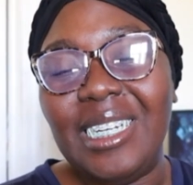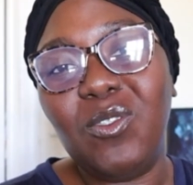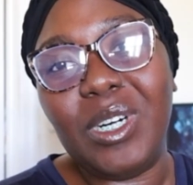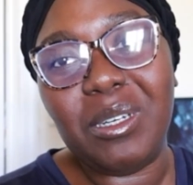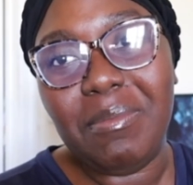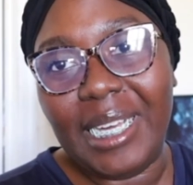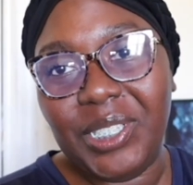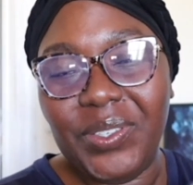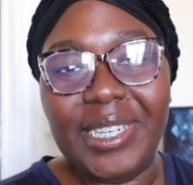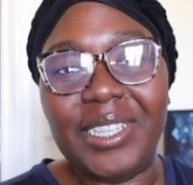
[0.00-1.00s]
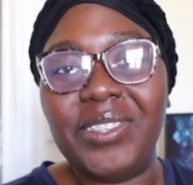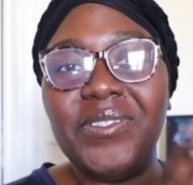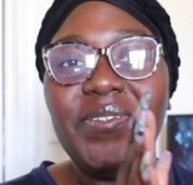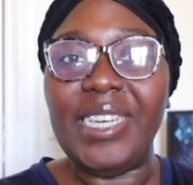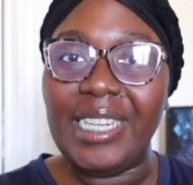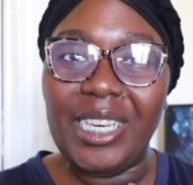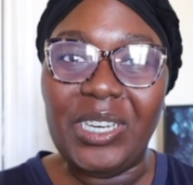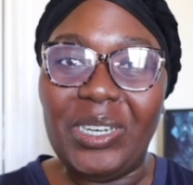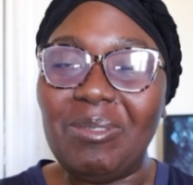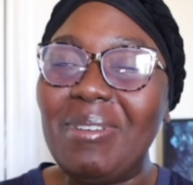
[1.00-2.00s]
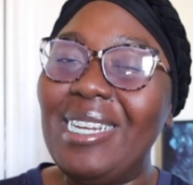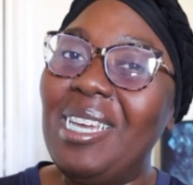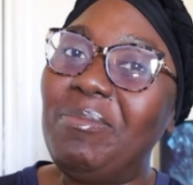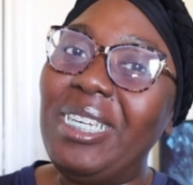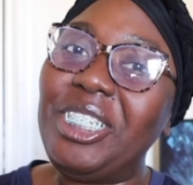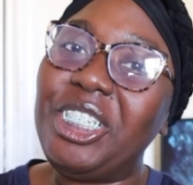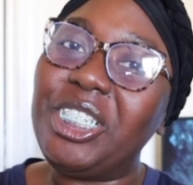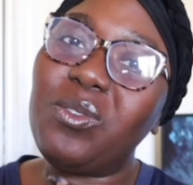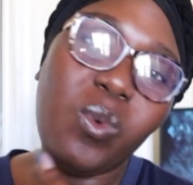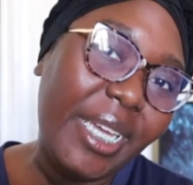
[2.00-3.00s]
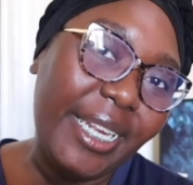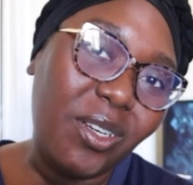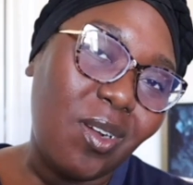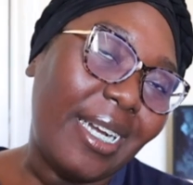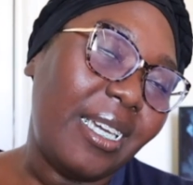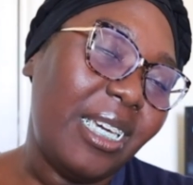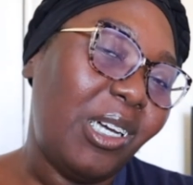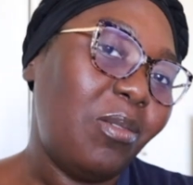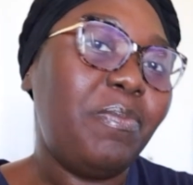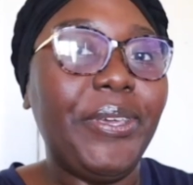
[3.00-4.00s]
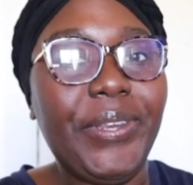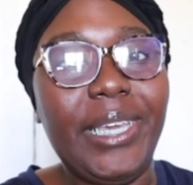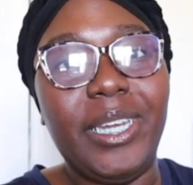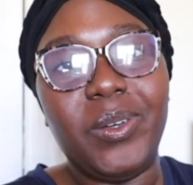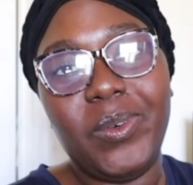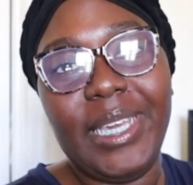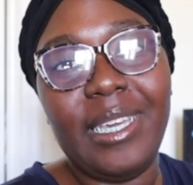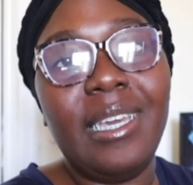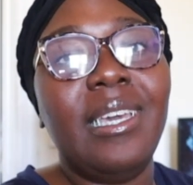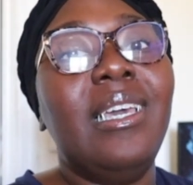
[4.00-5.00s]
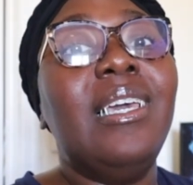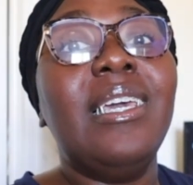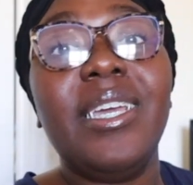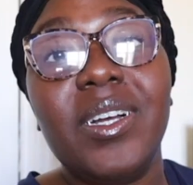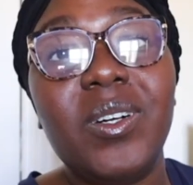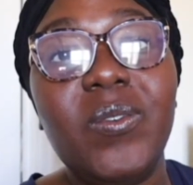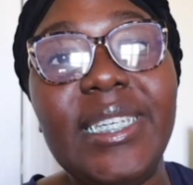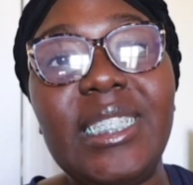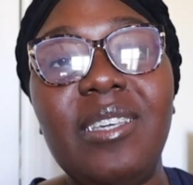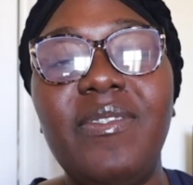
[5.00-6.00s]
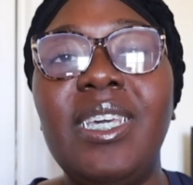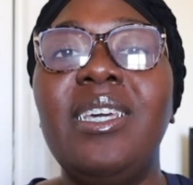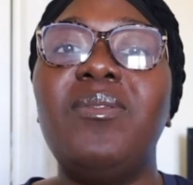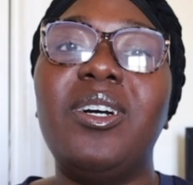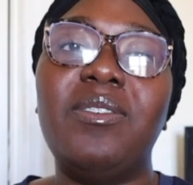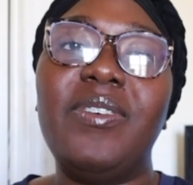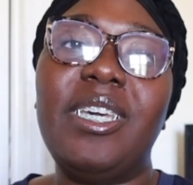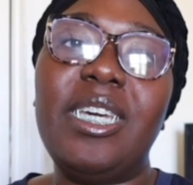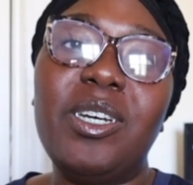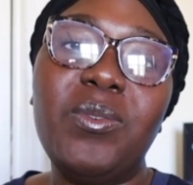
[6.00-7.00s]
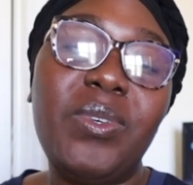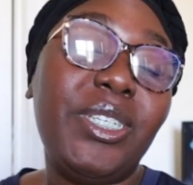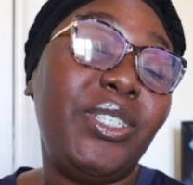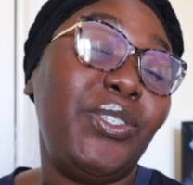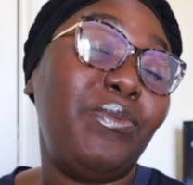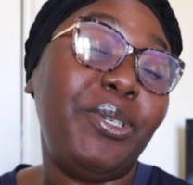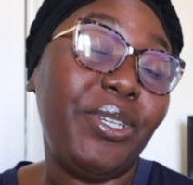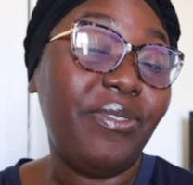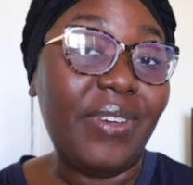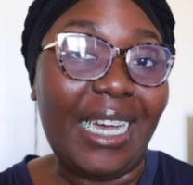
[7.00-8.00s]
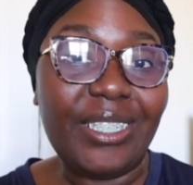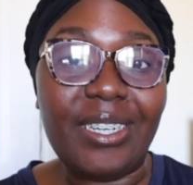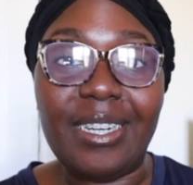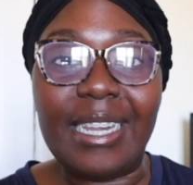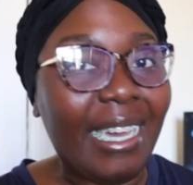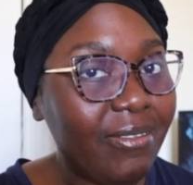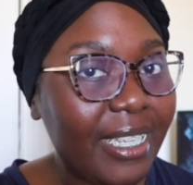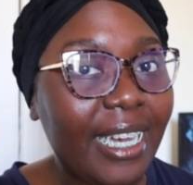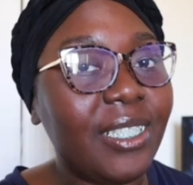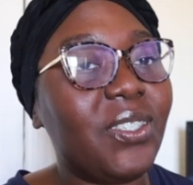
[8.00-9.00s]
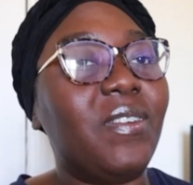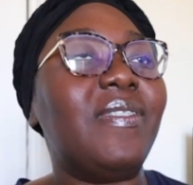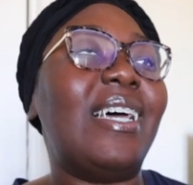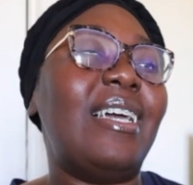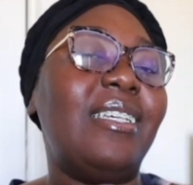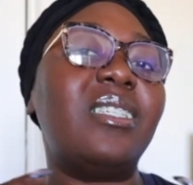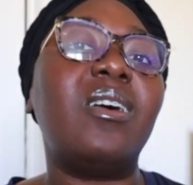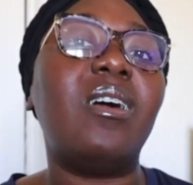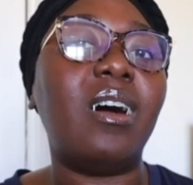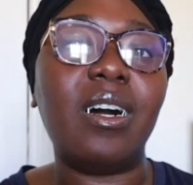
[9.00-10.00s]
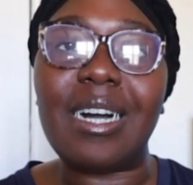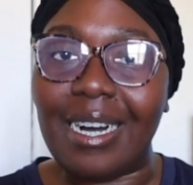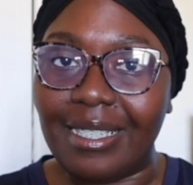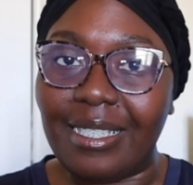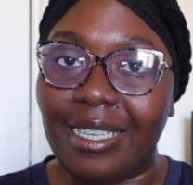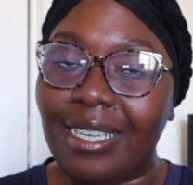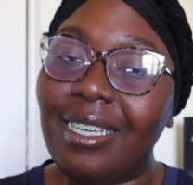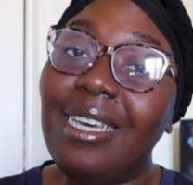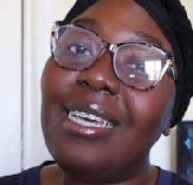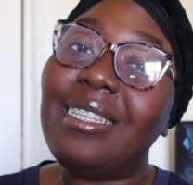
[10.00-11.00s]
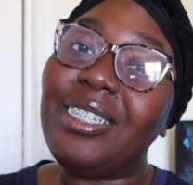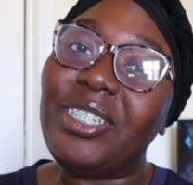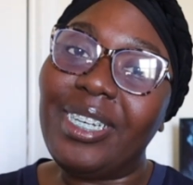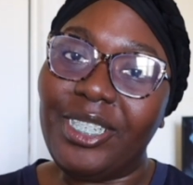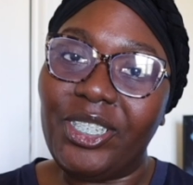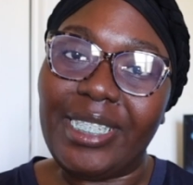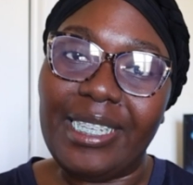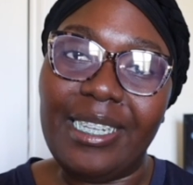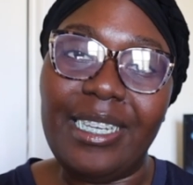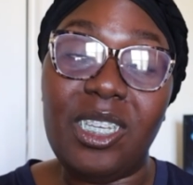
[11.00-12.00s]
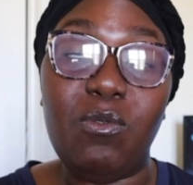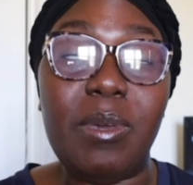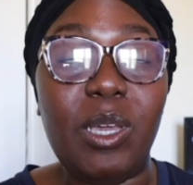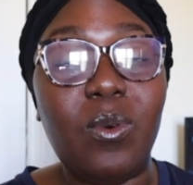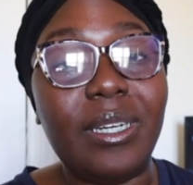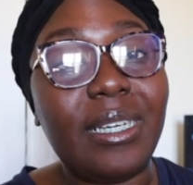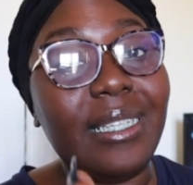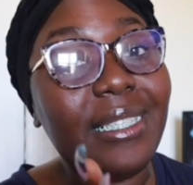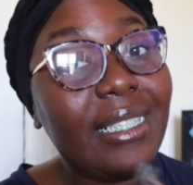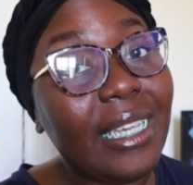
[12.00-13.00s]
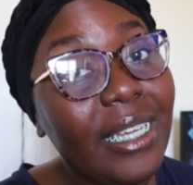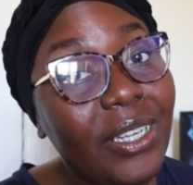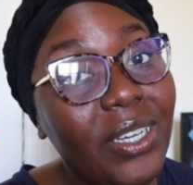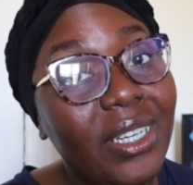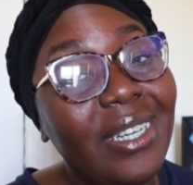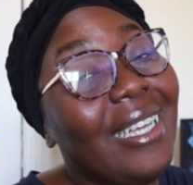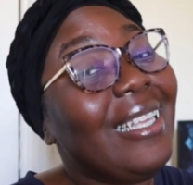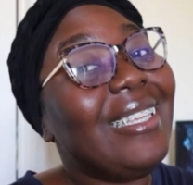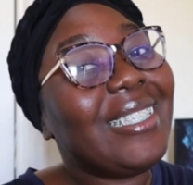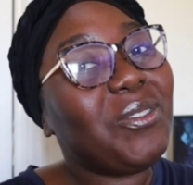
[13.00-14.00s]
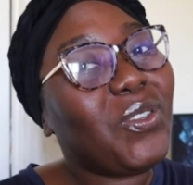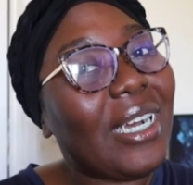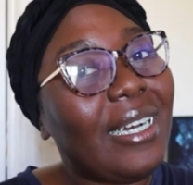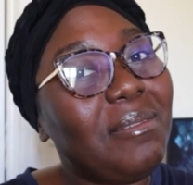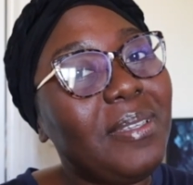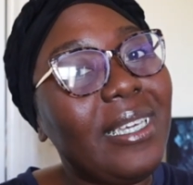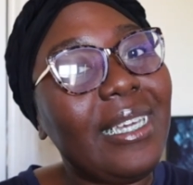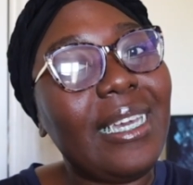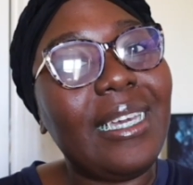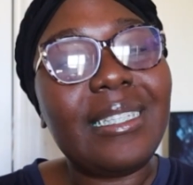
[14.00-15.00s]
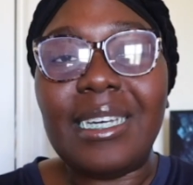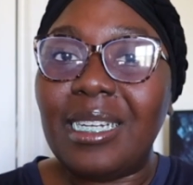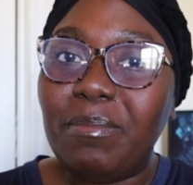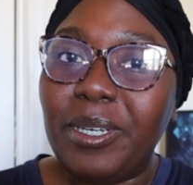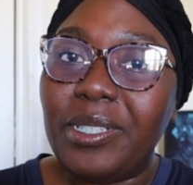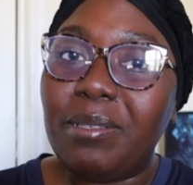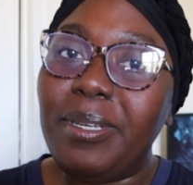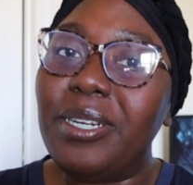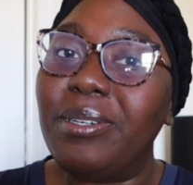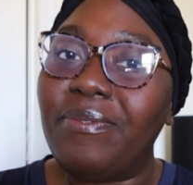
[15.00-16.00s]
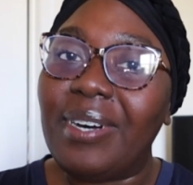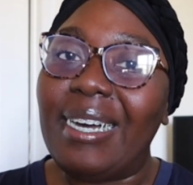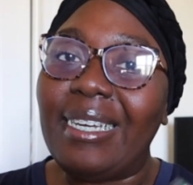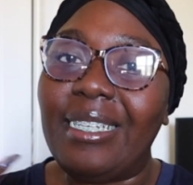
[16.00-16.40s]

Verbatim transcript: and welcome back to another video. My name is Shequita Racquel, Beauty and the Qui, here on Qui TV, where over here we do beauty, fashion, and lifestyle. So if that is all content that you're interested in, you may want to consider subscribing and clicking the bell to be notified